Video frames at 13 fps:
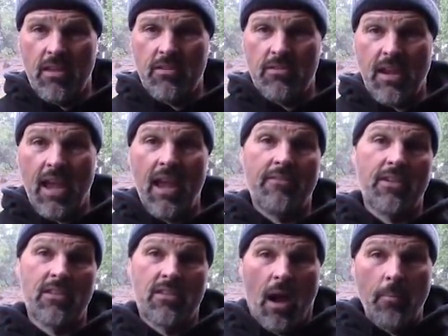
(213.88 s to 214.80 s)
the other day of
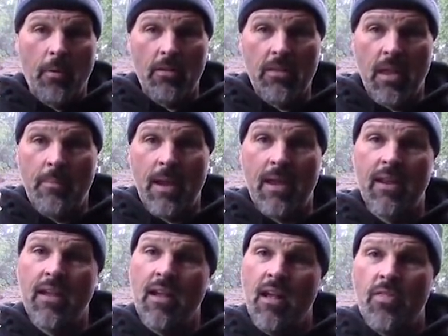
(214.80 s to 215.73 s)
a double limit.
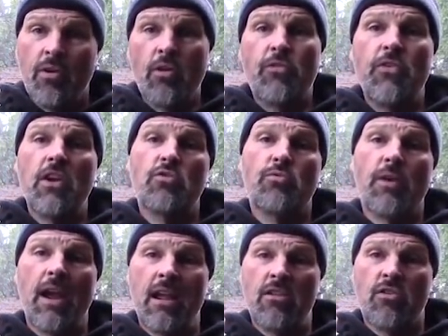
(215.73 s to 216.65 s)
Those fish
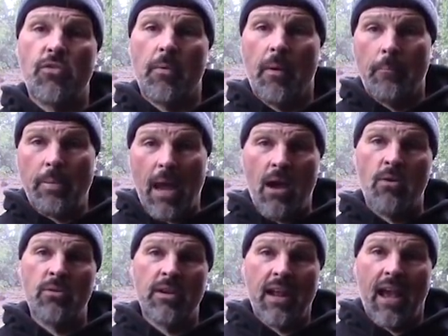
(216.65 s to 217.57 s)
range from 1.5
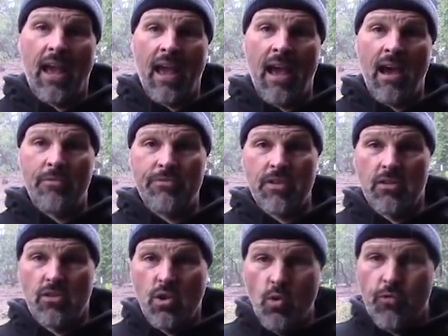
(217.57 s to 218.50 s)
pounds to
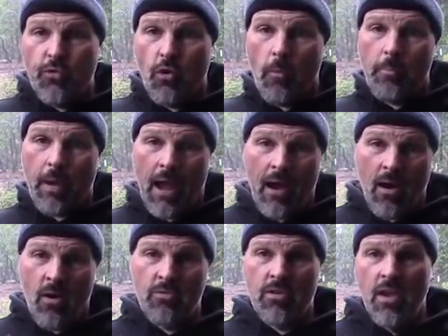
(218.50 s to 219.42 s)
2 full
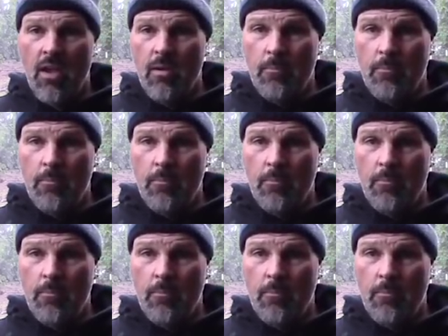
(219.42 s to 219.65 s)
pounds.